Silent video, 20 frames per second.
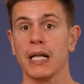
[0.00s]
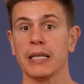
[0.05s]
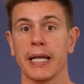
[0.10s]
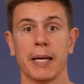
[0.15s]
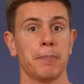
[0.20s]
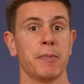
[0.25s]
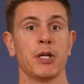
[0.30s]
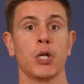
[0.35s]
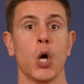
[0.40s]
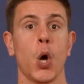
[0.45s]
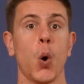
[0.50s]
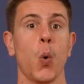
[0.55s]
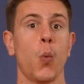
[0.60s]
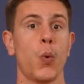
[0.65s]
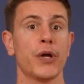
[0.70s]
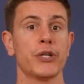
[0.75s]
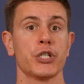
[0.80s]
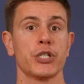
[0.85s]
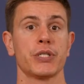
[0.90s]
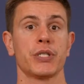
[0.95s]
Let me know
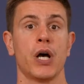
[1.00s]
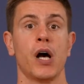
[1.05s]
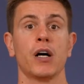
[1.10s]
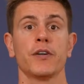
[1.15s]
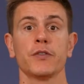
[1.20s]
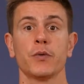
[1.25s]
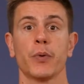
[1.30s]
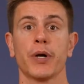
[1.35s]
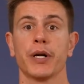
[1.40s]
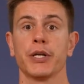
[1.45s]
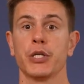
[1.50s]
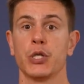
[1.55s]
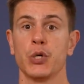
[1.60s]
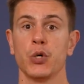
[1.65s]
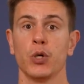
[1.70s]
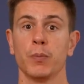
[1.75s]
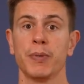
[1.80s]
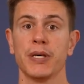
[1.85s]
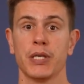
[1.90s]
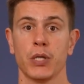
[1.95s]
which software
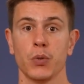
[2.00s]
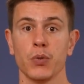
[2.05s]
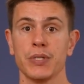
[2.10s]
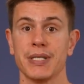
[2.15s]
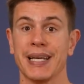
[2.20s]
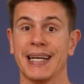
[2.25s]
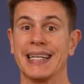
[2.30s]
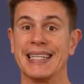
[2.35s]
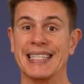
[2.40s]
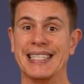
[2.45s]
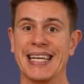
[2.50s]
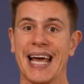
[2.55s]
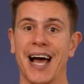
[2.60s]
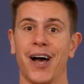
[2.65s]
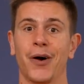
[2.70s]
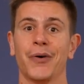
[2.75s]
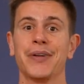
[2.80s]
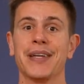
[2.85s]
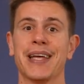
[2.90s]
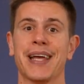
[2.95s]
you'll be using
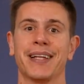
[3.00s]
down